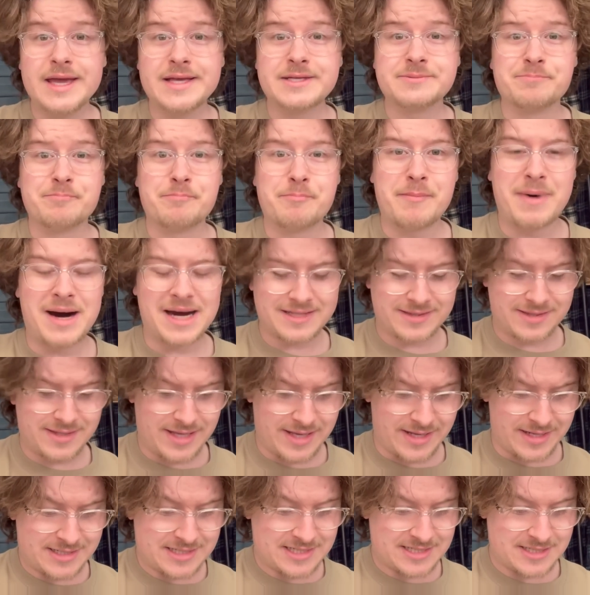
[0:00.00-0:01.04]
is mad,
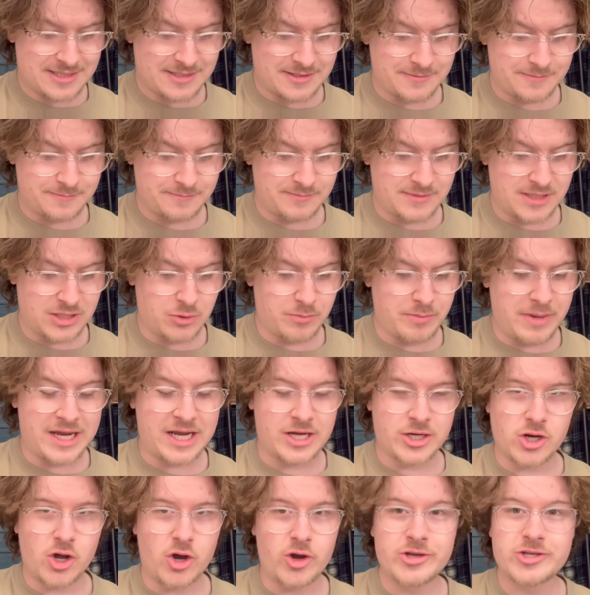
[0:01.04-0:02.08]
this. It doesn't make
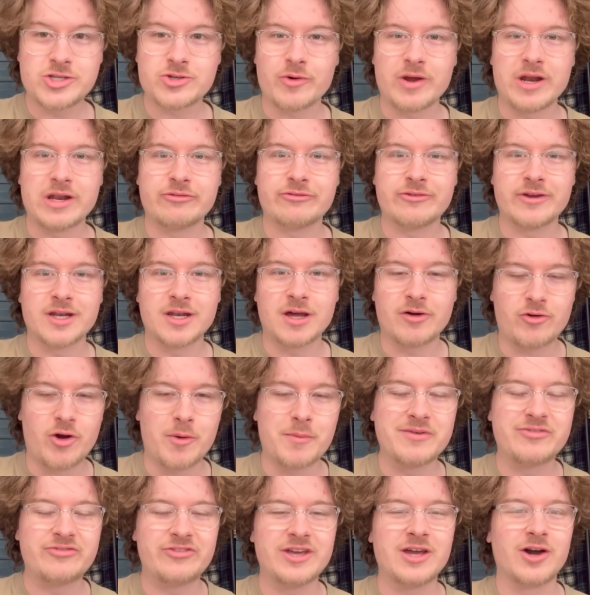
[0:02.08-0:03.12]
a noise or anything. I've got
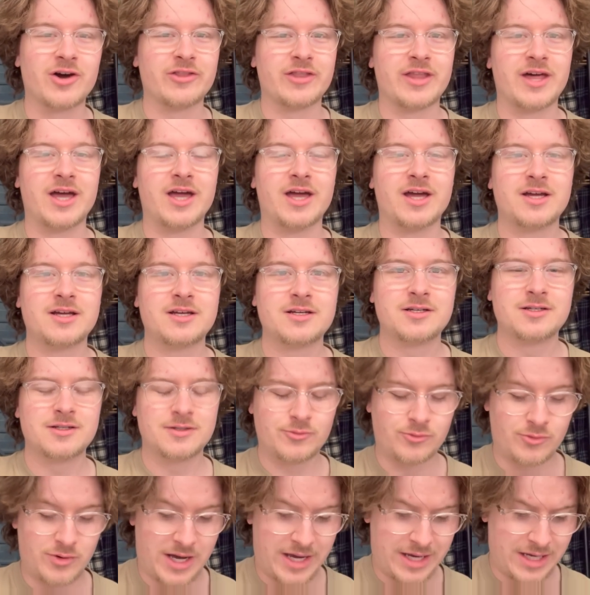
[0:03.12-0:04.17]
my feet on there,
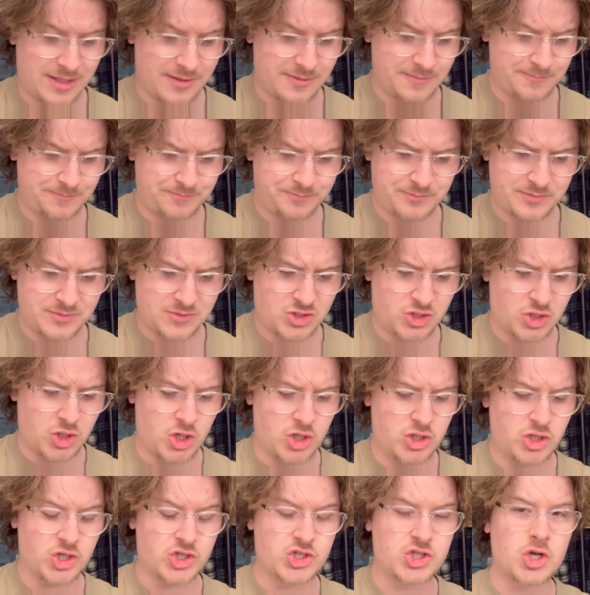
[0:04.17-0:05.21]
right?
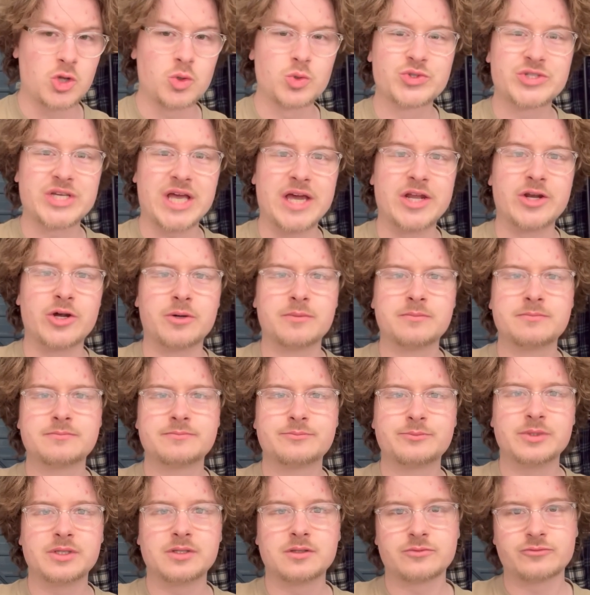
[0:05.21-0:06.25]
Turn the sole setting up
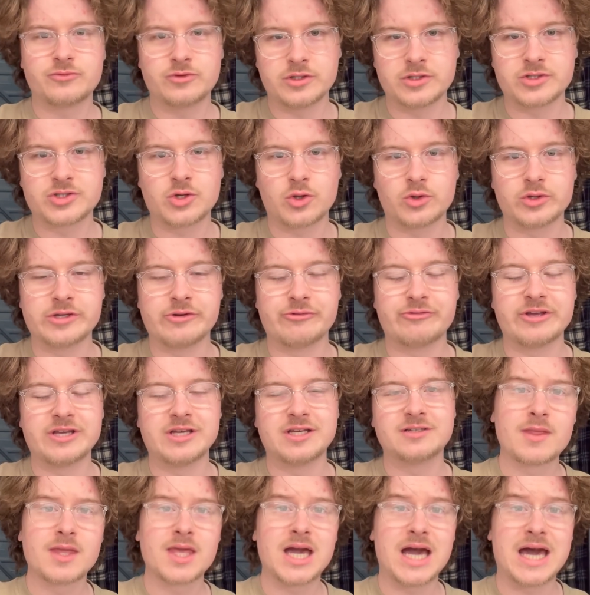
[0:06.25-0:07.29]
for the sole of your
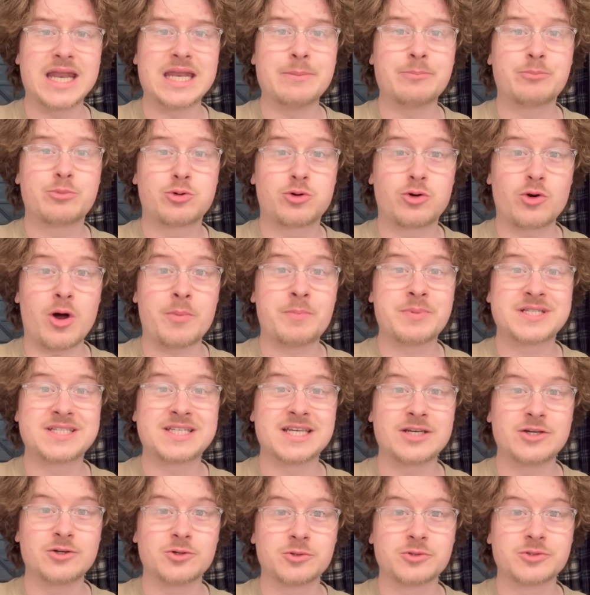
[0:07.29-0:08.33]
feet and it proper
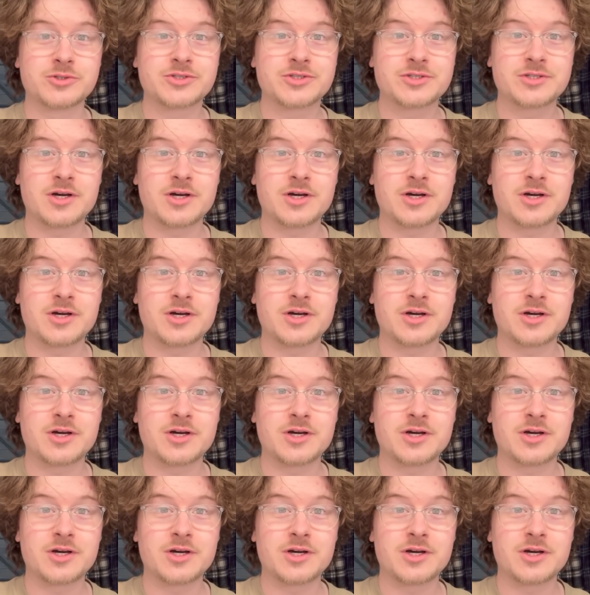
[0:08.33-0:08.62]
tingles,